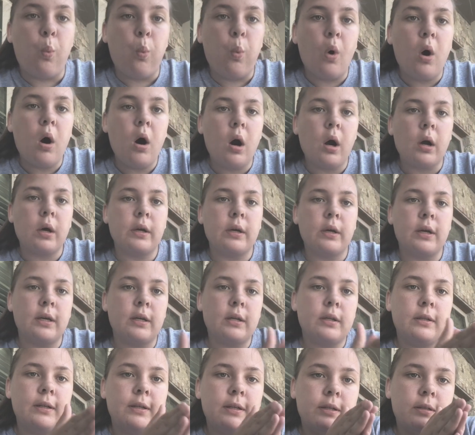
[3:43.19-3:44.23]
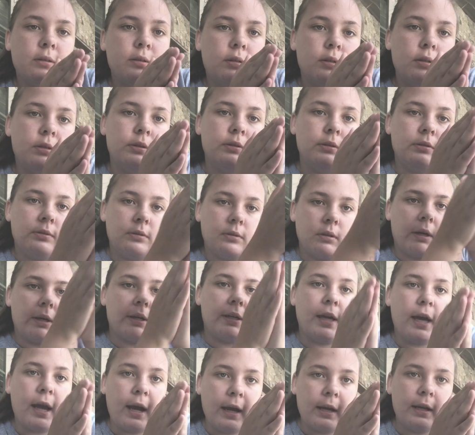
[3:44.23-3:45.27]
walk
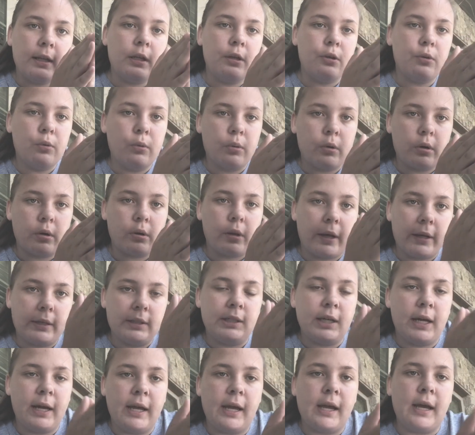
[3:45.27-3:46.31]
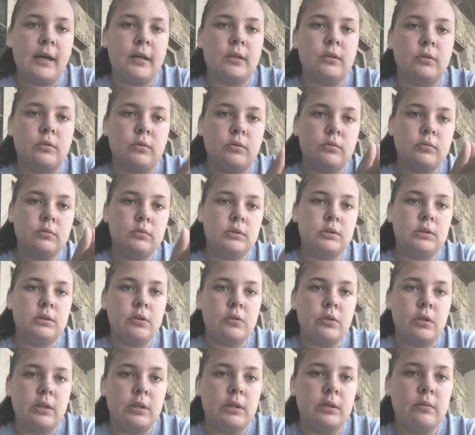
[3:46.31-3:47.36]
like catty corner, like diagonal
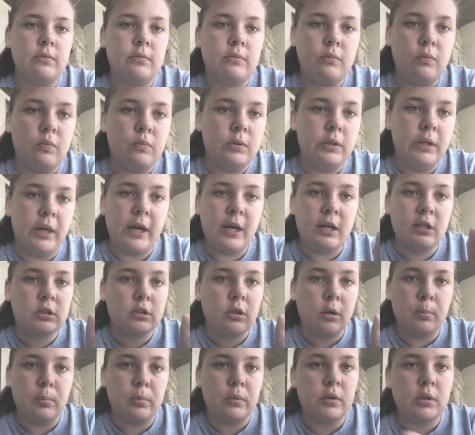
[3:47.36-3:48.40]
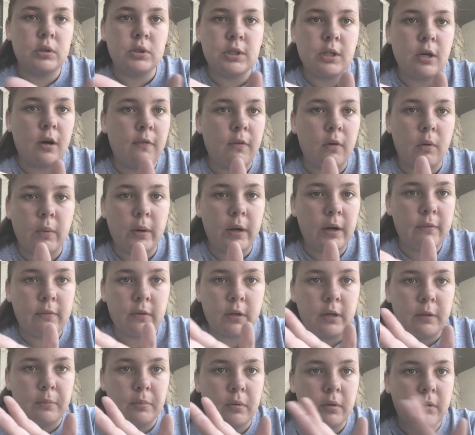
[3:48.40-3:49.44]
to the desk or bookshelf or
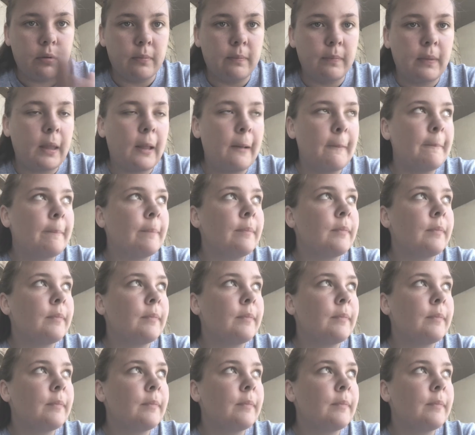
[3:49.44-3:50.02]
wherever he put them,